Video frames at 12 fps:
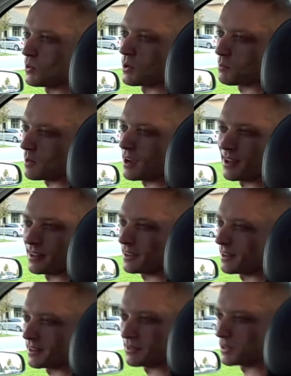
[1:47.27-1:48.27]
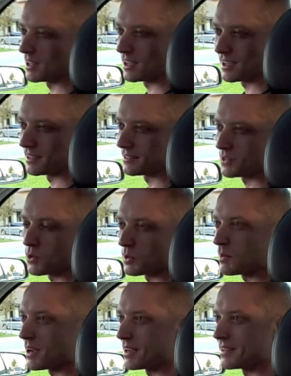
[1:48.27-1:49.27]
quarter mile there every lot.
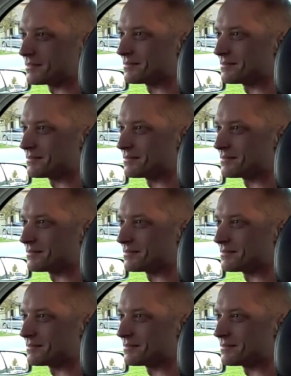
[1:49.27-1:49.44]
Quarter mile.